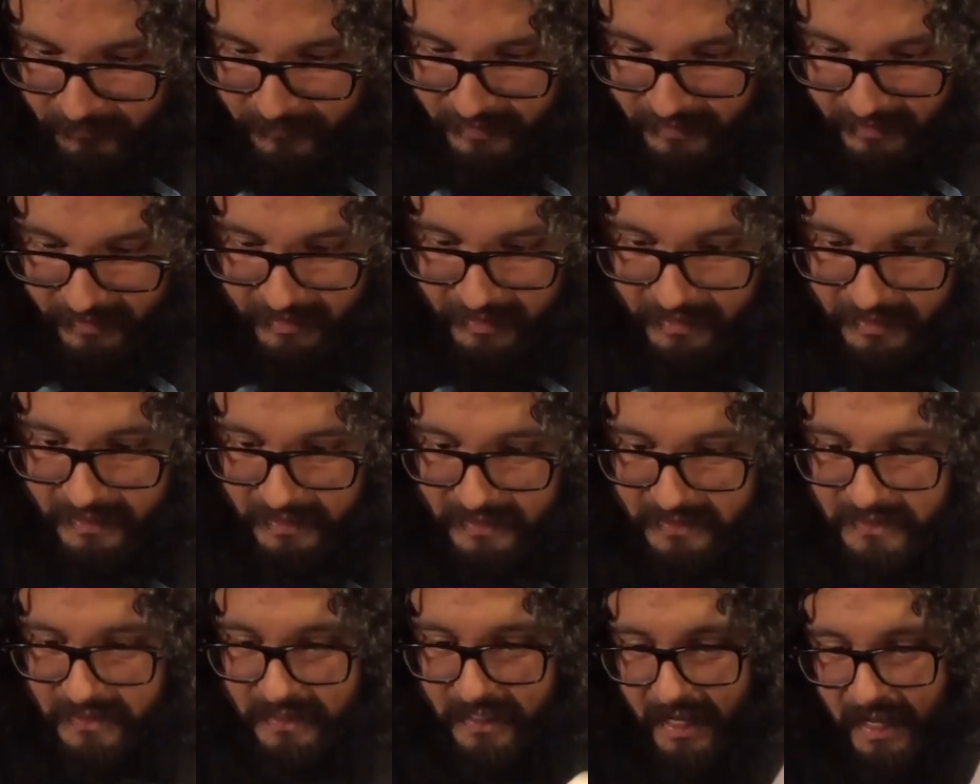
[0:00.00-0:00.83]
Like it
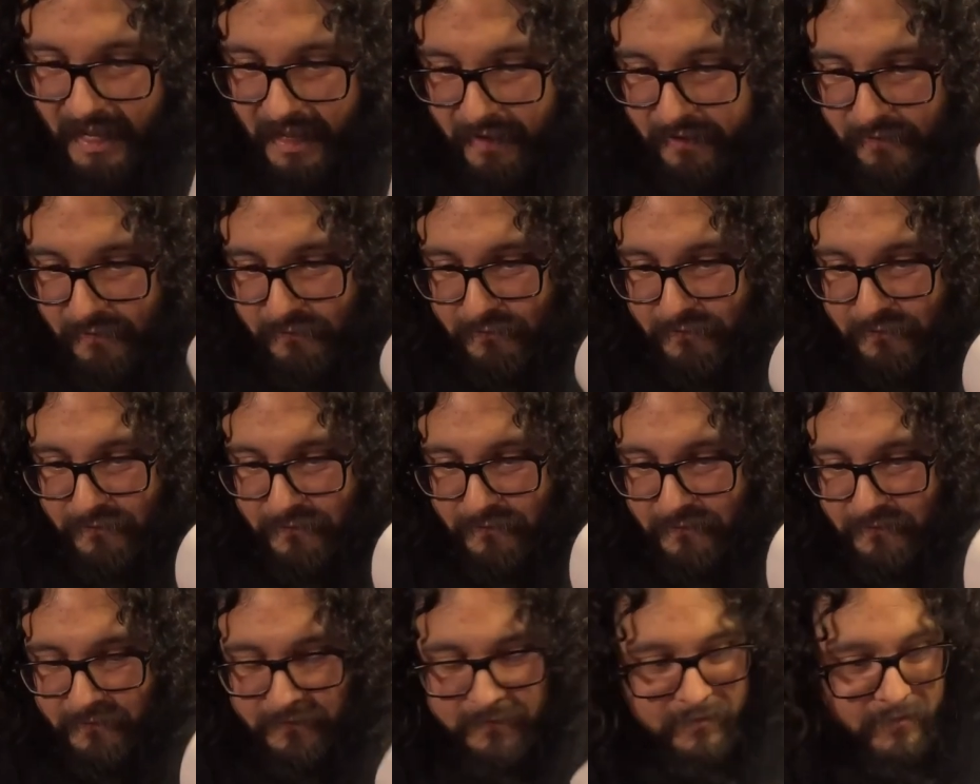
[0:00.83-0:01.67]
doesn't have
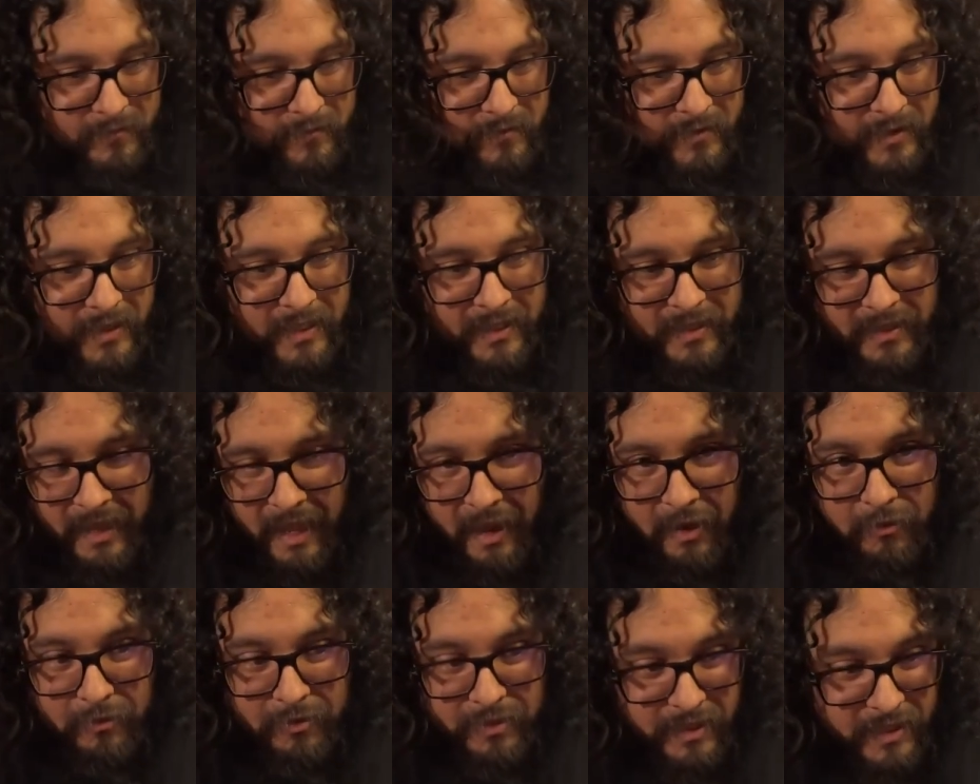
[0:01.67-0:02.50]
like
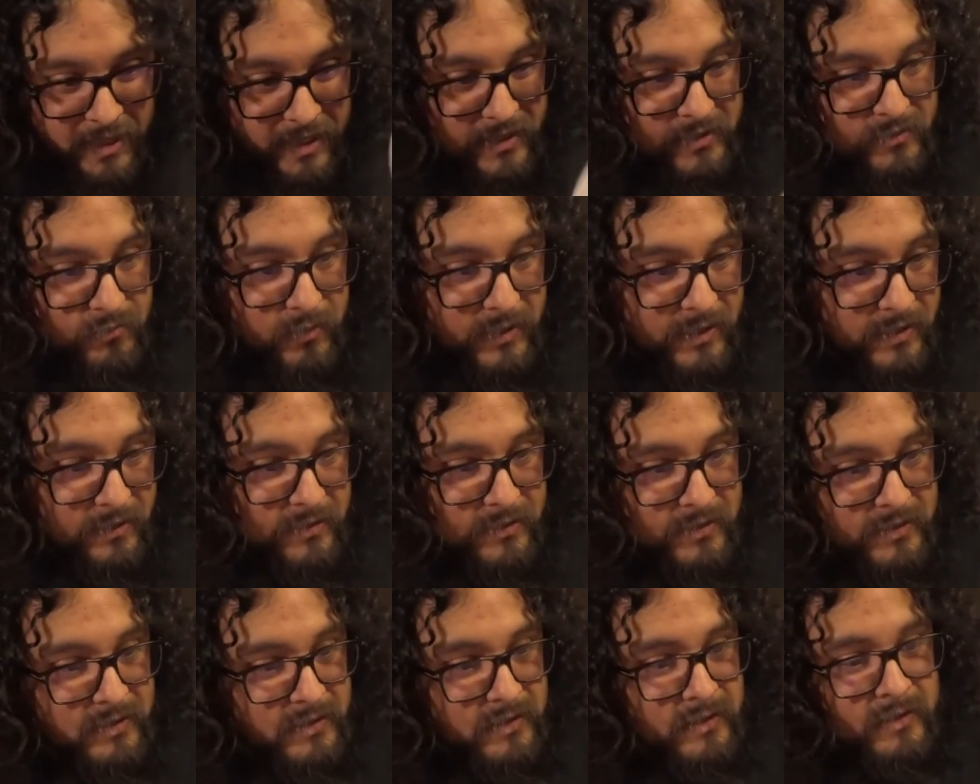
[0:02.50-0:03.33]
how these
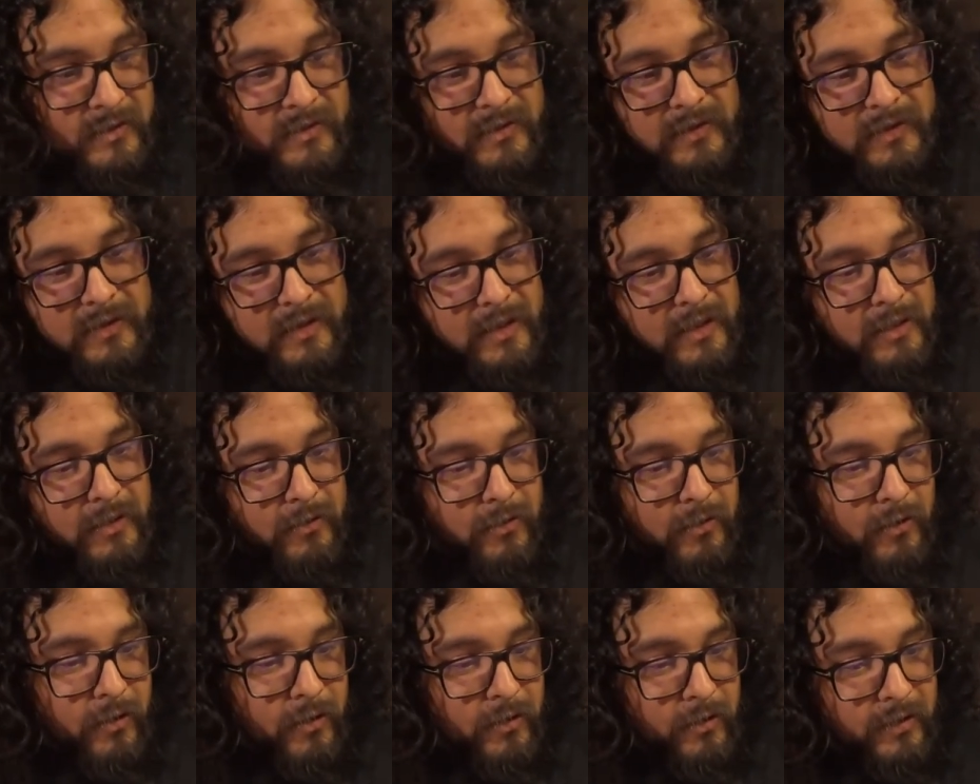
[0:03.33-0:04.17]
wheels,
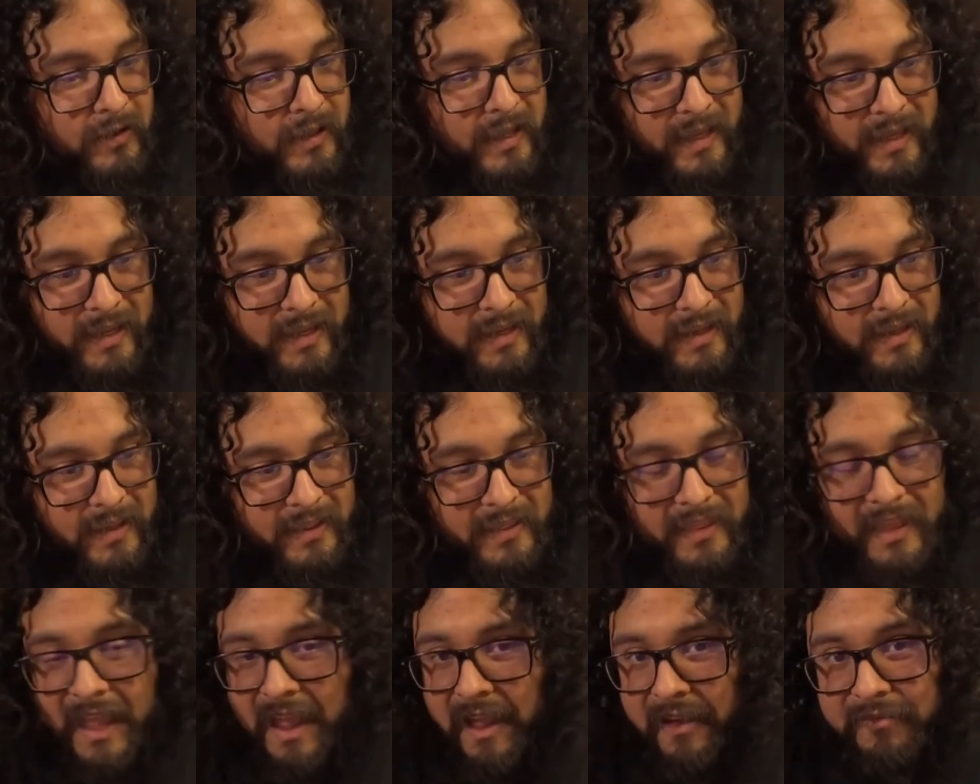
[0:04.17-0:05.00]
they're all like,
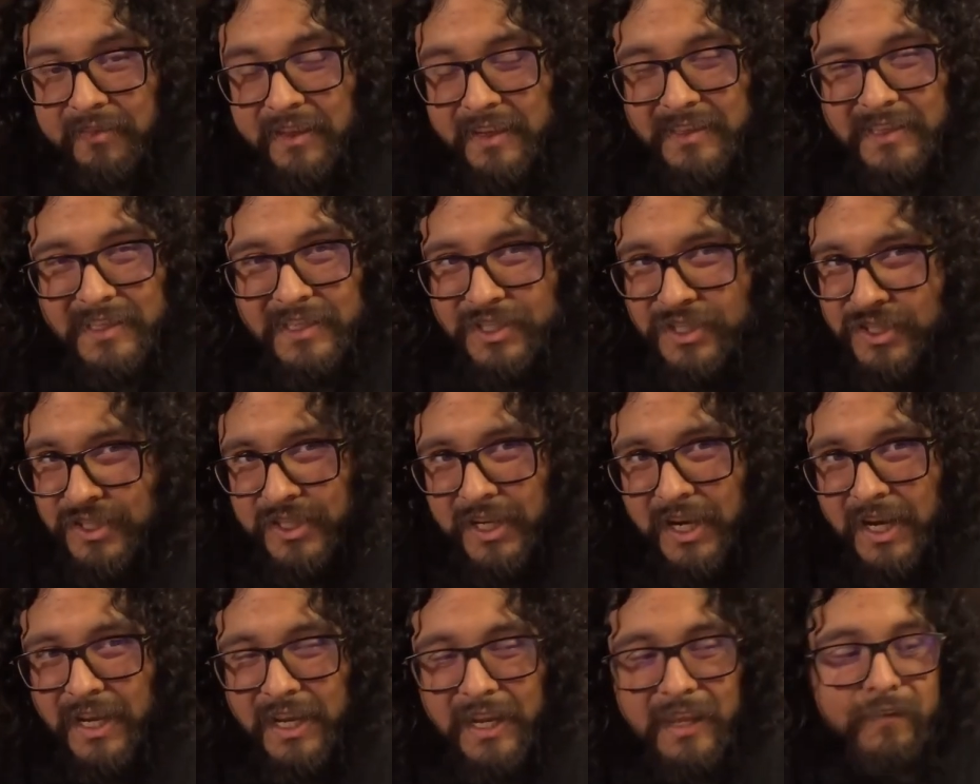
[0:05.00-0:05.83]
they have like this
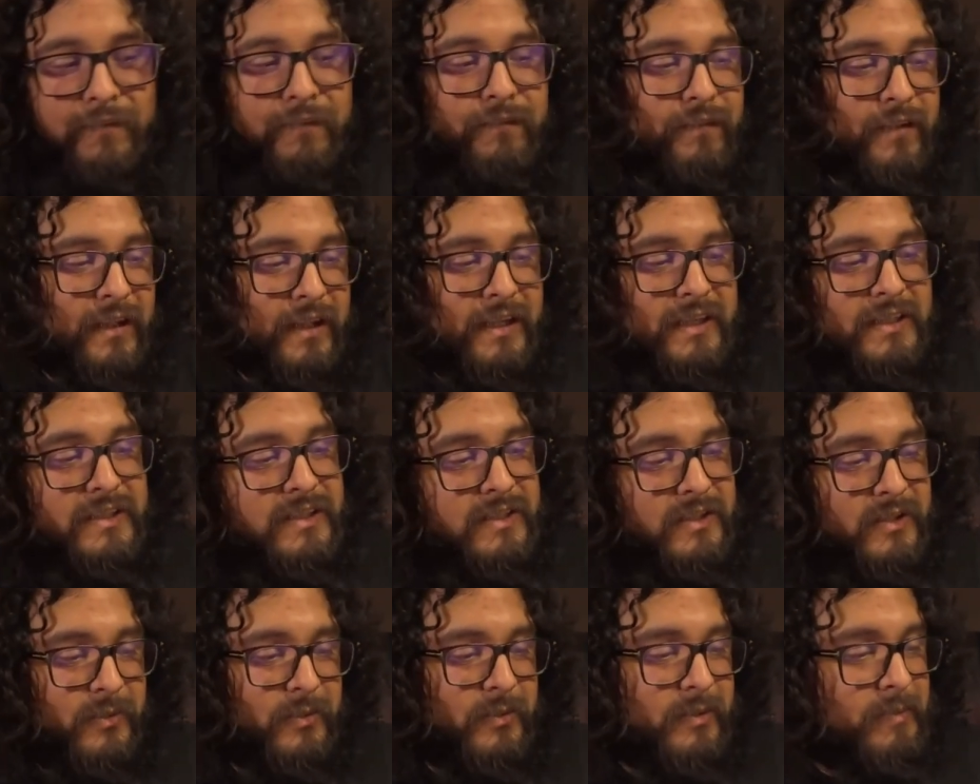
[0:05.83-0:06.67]
shiny finish
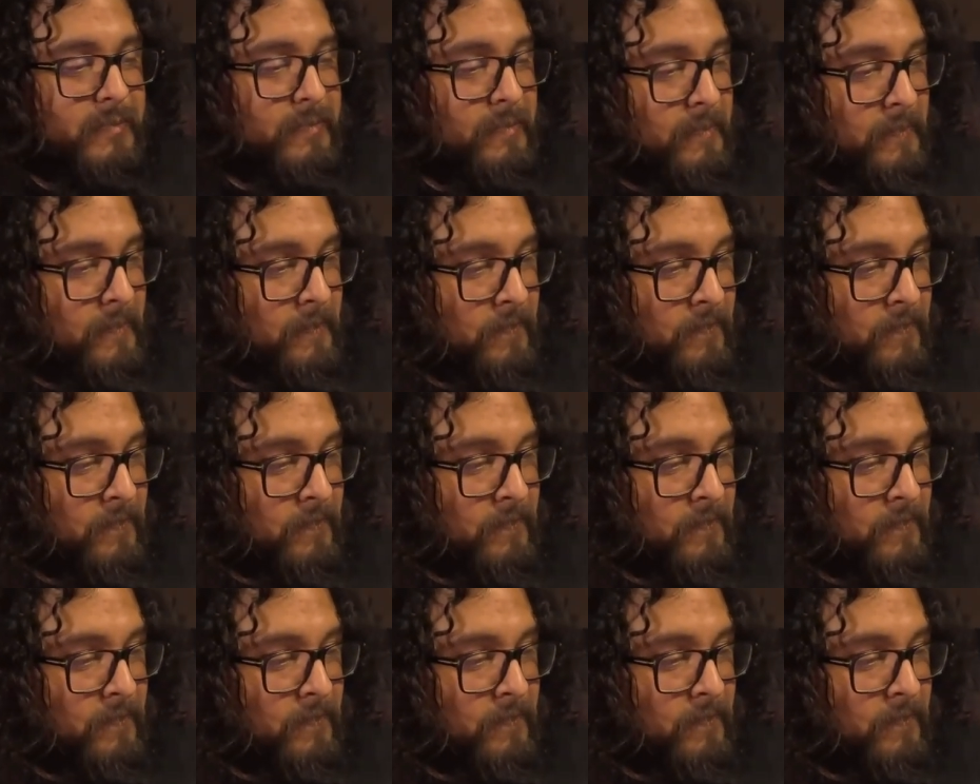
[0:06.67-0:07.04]
to them.